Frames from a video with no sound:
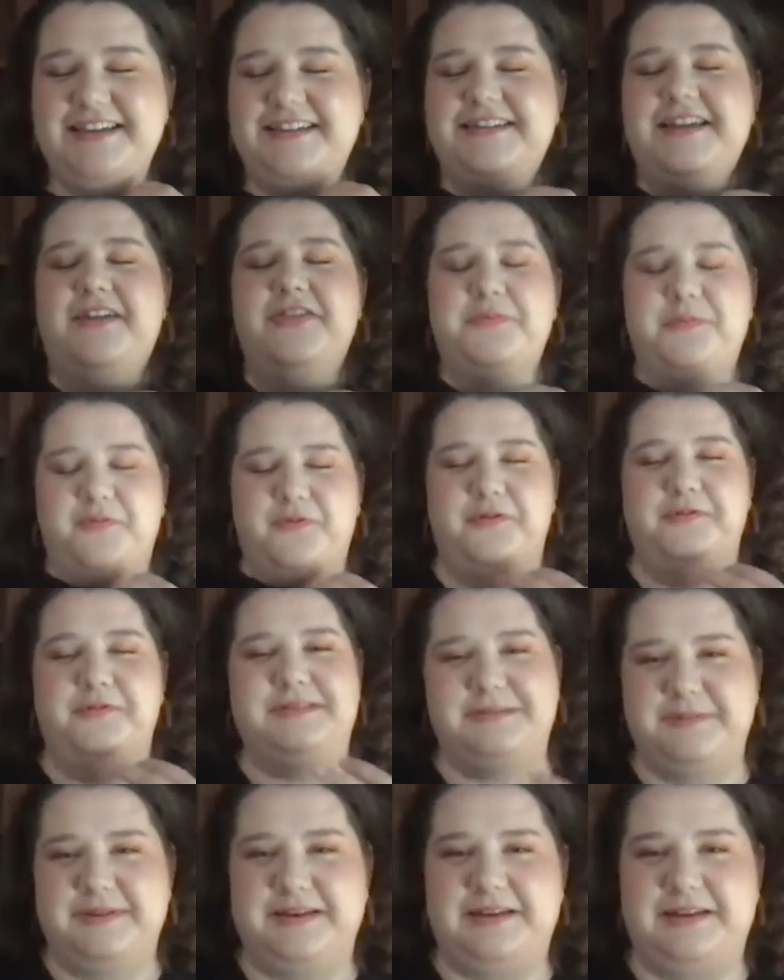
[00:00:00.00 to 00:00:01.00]
Not in the
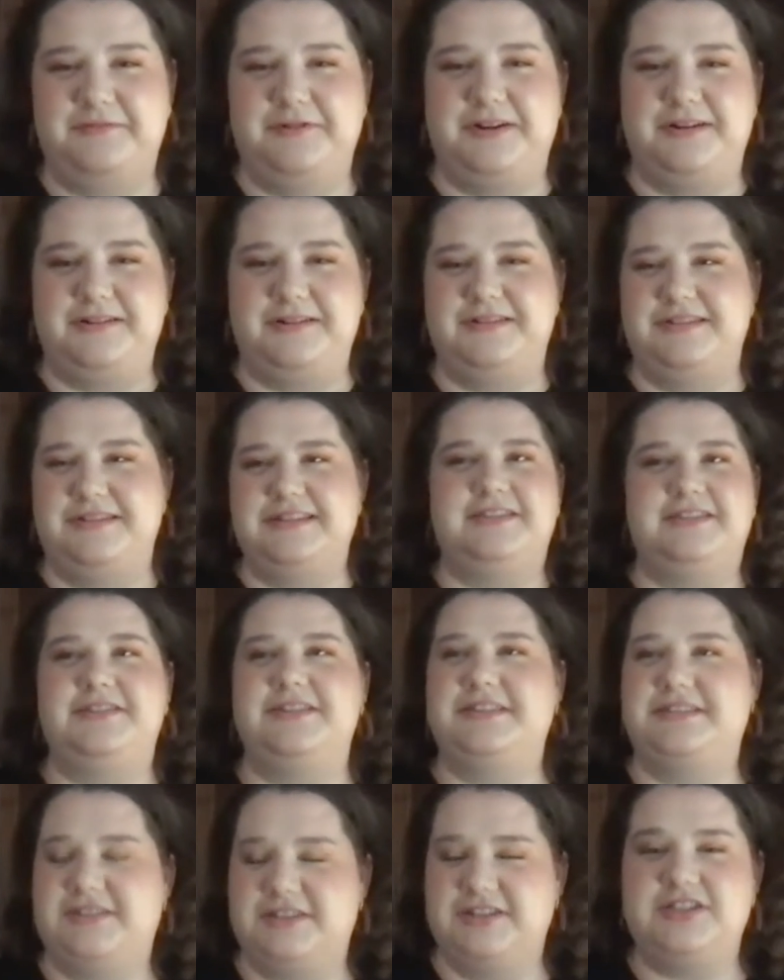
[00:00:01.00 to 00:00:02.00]
performances, but in rehearsals. It
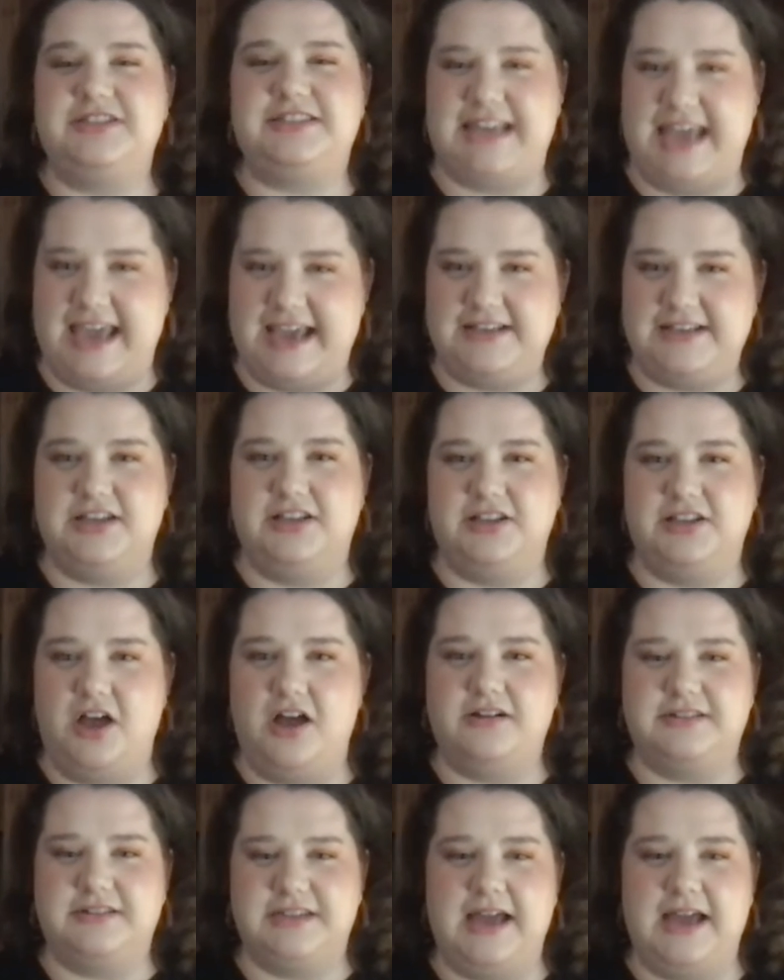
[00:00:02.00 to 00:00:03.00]
just takes a
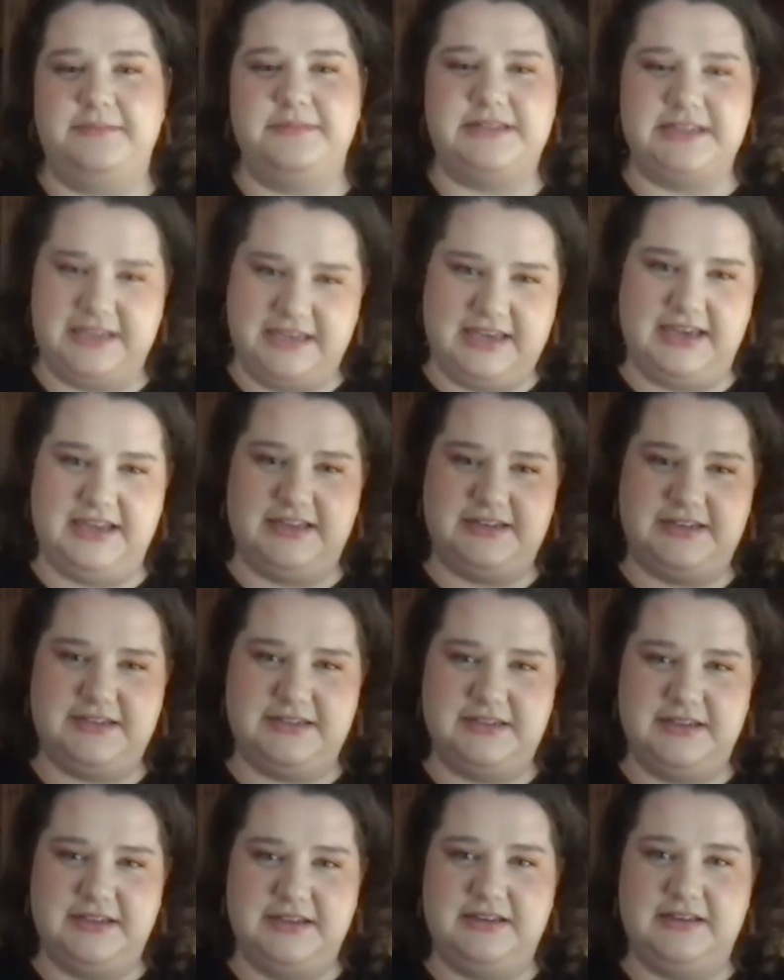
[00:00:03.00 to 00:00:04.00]
long time to get
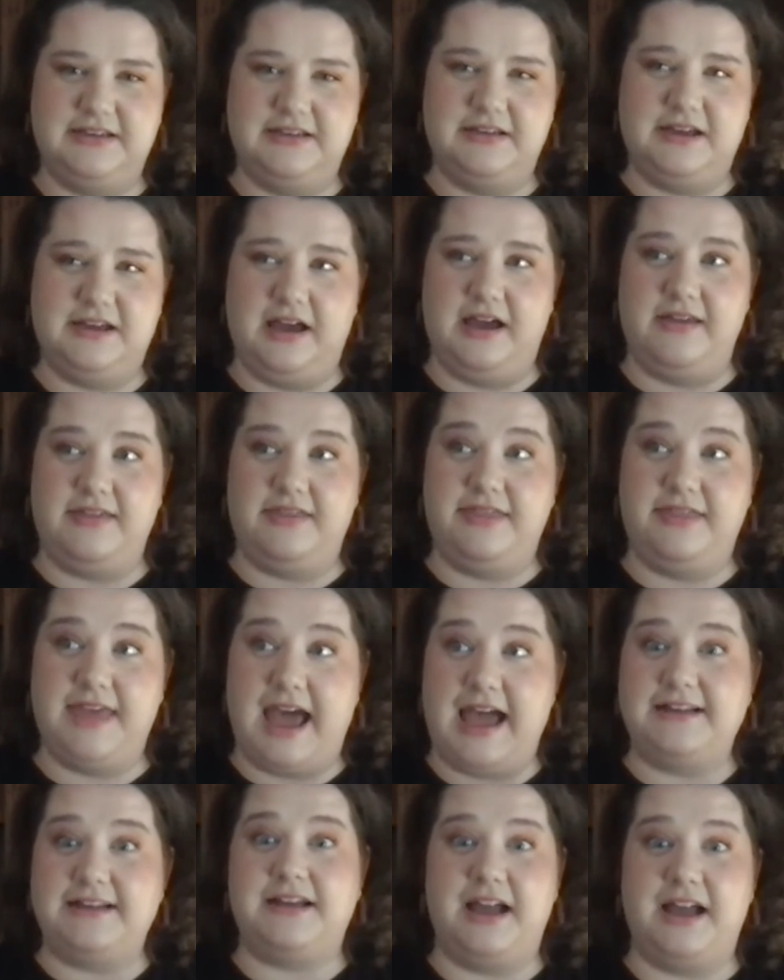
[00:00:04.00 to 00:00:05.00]

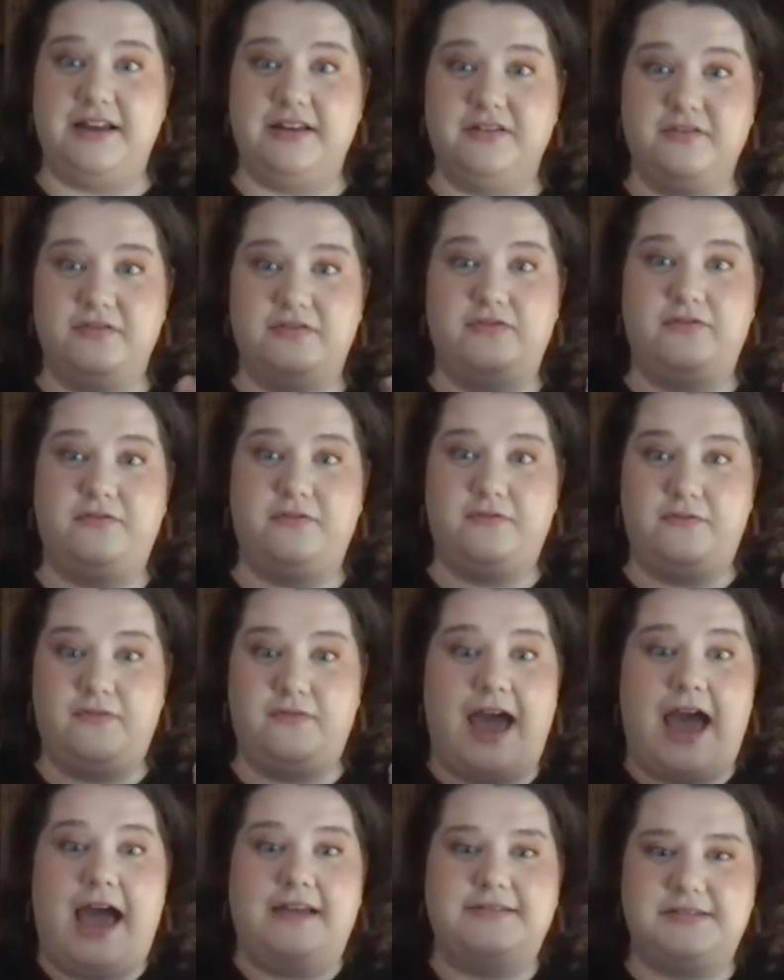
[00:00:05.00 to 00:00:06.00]
that kind of
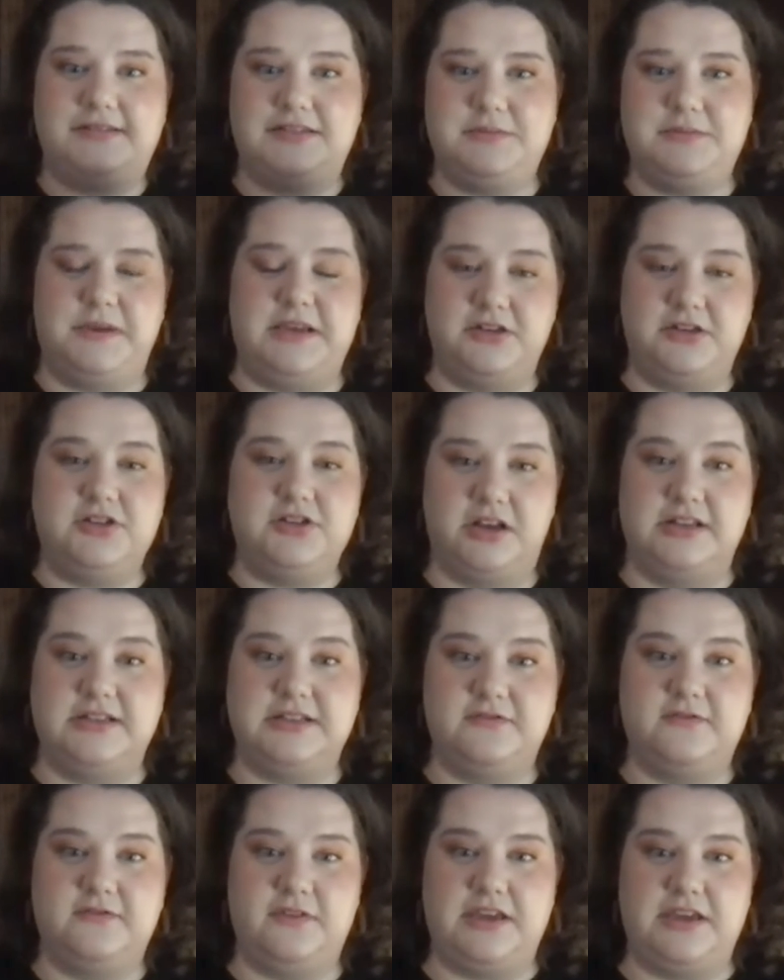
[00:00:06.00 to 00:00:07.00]
fast speech on
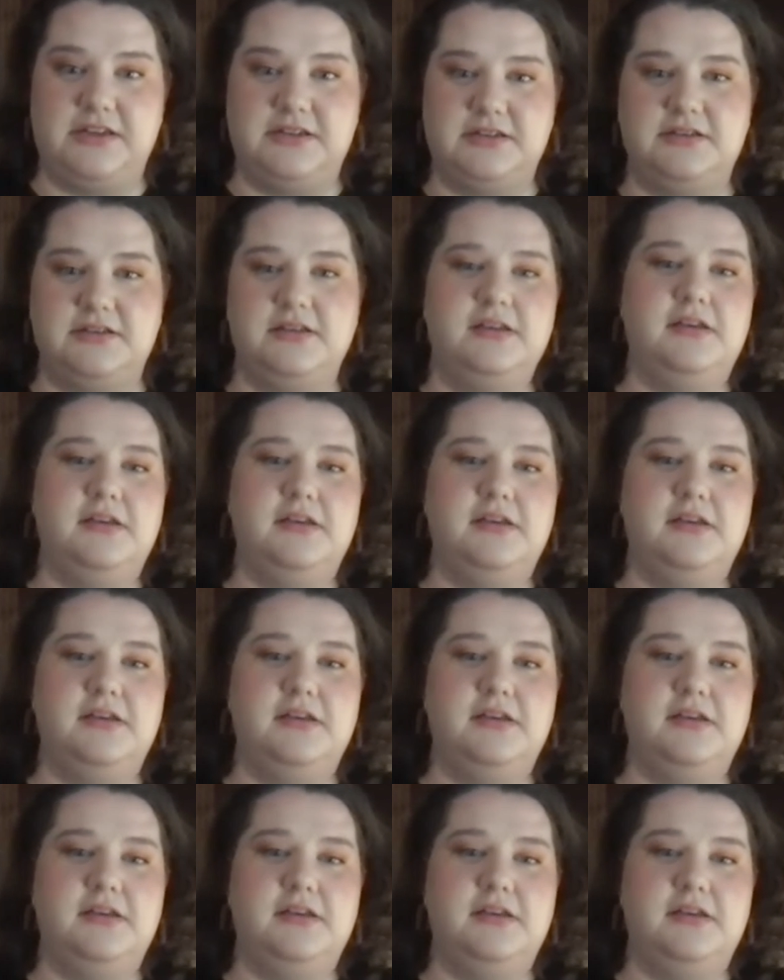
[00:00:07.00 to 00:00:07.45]
its feet.